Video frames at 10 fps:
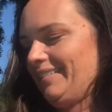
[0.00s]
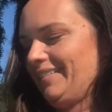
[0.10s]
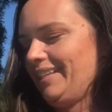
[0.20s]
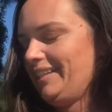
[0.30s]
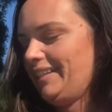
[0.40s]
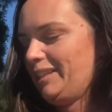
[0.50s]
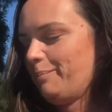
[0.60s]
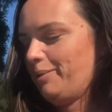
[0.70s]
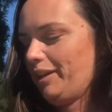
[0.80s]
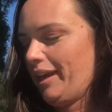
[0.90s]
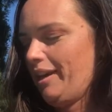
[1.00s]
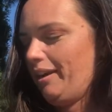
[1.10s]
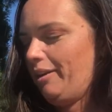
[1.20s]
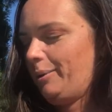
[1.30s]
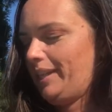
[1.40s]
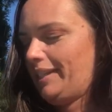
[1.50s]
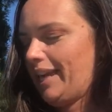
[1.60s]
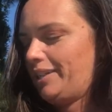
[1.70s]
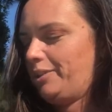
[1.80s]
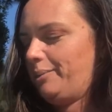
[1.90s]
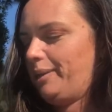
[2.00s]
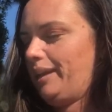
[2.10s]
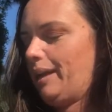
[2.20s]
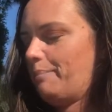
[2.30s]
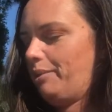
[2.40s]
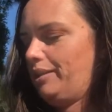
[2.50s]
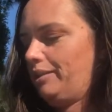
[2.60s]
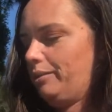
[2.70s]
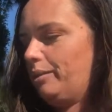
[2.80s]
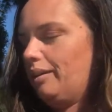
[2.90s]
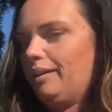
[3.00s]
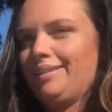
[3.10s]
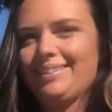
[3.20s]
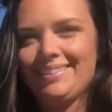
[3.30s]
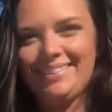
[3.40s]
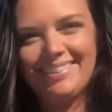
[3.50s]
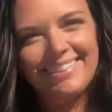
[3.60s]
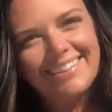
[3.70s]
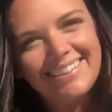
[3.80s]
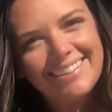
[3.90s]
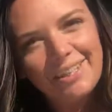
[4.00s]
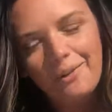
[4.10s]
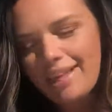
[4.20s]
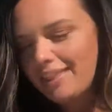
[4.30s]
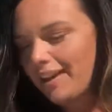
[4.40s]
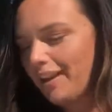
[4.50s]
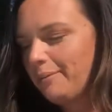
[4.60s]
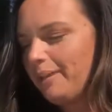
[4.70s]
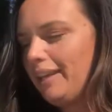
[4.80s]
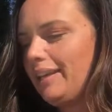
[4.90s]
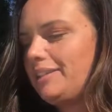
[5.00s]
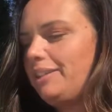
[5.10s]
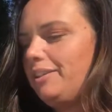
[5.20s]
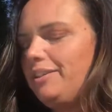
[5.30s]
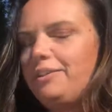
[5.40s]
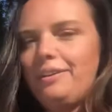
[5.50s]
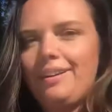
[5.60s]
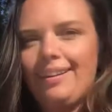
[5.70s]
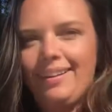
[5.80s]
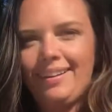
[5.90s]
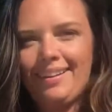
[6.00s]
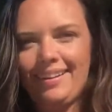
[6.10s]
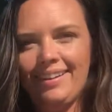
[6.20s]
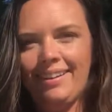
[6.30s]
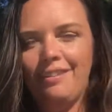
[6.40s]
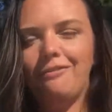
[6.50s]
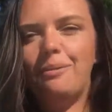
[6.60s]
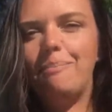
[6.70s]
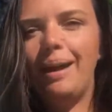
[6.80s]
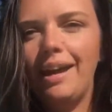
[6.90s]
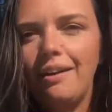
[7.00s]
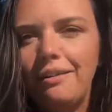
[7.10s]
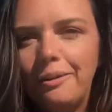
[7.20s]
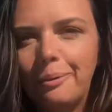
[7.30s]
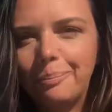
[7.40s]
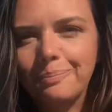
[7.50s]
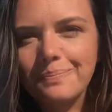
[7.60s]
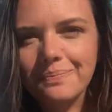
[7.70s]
This is a book I always like to read at preschool. So I thought I'd read it to you from my home.